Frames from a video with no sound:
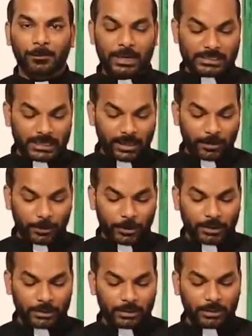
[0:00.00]
My second
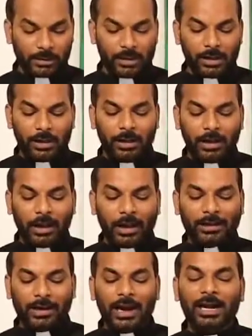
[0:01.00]
point,
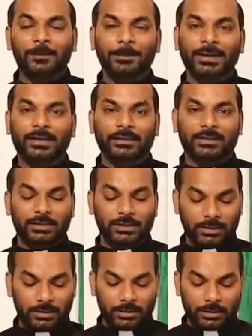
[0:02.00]
I can't breathe,
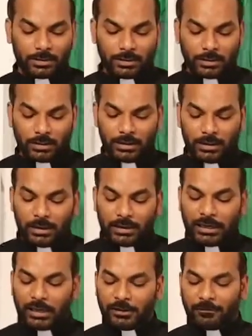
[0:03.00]

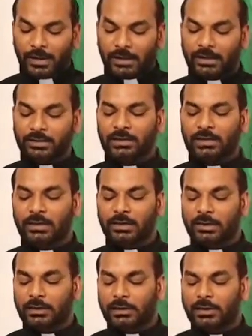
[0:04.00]
redefining
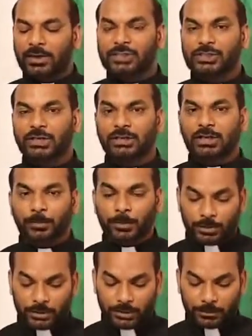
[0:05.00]
the Christian
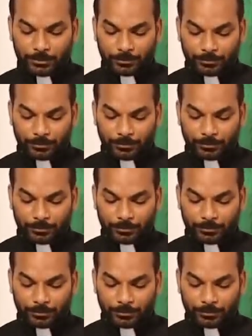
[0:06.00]
community.